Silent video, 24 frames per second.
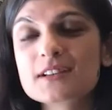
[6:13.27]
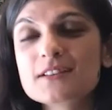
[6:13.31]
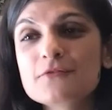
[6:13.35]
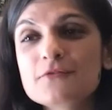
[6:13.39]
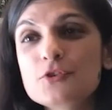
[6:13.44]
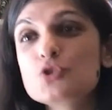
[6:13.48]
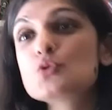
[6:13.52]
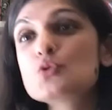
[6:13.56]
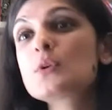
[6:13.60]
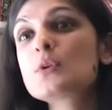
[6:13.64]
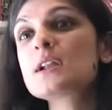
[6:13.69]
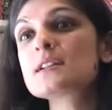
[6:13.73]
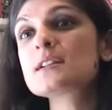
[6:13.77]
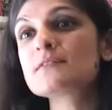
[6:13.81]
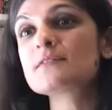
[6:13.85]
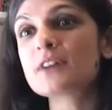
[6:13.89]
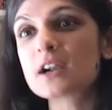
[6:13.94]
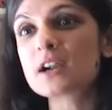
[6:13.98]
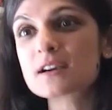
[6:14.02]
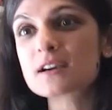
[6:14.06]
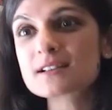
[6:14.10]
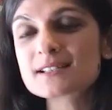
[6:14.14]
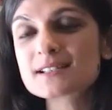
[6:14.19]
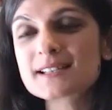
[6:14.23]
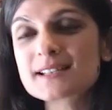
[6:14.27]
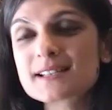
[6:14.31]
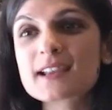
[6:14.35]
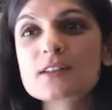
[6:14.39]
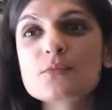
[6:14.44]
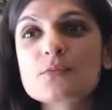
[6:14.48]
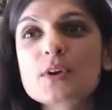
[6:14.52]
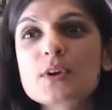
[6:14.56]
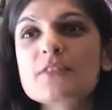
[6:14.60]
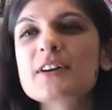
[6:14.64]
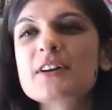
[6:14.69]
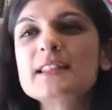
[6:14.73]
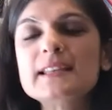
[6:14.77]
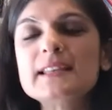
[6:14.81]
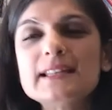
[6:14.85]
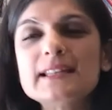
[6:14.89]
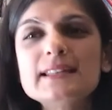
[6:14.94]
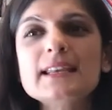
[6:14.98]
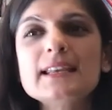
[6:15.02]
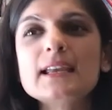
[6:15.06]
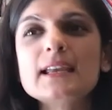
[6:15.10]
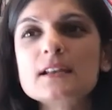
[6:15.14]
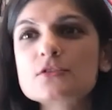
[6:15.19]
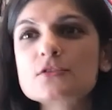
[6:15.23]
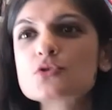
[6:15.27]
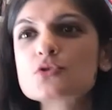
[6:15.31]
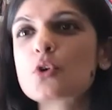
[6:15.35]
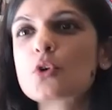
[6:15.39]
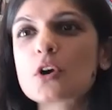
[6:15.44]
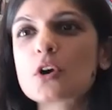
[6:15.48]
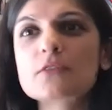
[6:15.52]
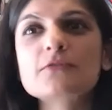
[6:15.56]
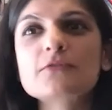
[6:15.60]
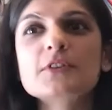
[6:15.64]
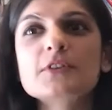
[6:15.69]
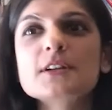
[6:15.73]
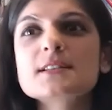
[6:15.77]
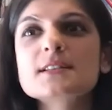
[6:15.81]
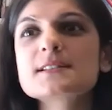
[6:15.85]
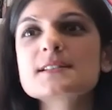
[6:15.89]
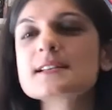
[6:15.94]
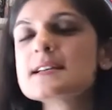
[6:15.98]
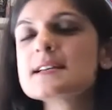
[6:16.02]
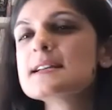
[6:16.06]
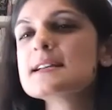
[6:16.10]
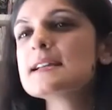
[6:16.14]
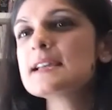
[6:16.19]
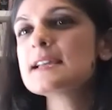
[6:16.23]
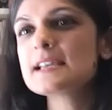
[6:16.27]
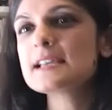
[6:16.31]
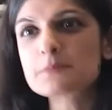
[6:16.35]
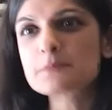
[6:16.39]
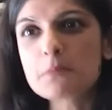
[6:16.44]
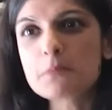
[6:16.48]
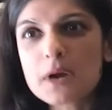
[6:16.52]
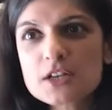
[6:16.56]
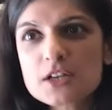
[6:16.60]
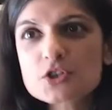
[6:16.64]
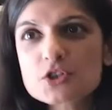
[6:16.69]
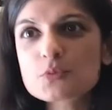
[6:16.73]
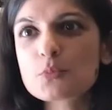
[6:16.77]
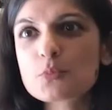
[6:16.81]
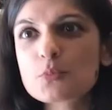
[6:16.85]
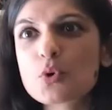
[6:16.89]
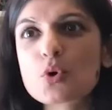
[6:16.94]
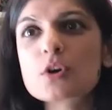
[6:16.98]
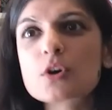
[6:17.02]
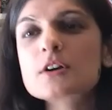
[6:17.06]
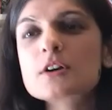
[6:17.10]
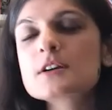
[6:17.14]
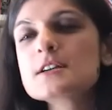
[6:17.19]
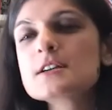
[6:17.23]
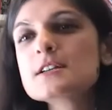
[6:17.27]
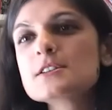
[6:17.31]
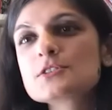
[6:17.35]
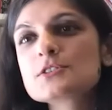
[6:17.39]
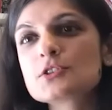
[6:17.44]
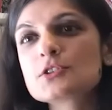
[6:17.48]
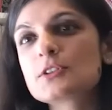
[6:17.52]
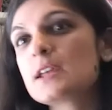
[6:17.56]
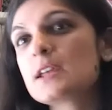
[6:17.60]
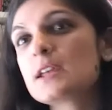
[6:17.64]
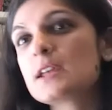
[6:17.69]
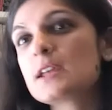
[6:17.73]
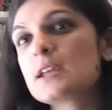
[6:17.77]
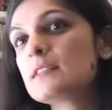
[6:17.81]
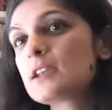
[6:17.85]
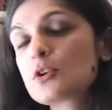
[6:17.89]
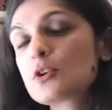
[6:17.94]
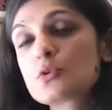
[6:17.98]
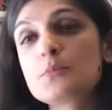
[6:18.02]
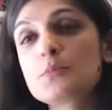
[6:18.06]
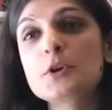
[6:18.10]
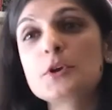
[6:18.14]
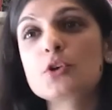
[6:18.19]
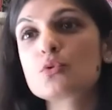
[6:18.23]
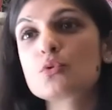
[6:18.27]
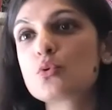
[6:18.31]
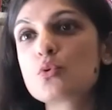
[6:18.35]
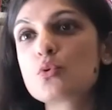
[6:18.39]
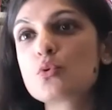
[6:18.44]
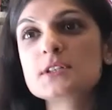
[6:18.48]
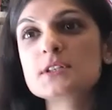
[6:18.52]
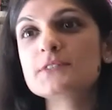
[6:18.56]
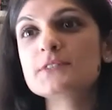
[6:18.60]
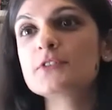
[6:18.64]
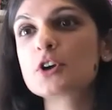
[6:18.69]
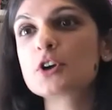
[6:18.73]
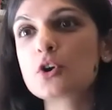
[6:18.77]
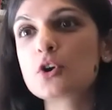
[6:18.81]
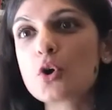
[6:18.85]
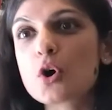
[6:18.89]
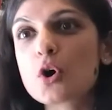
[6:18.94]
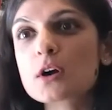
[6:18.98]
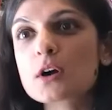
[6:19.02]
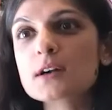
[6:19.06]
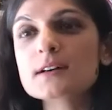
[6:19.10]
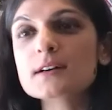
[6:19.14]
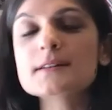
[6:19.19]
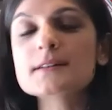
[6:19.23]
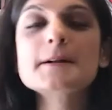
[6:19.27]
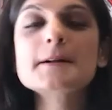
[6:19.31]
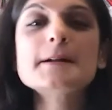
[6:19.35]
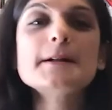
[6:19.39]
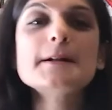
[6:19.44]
If you do get a virus second wave, I think the hit to confidence is much more. So then they could be on hold even longer.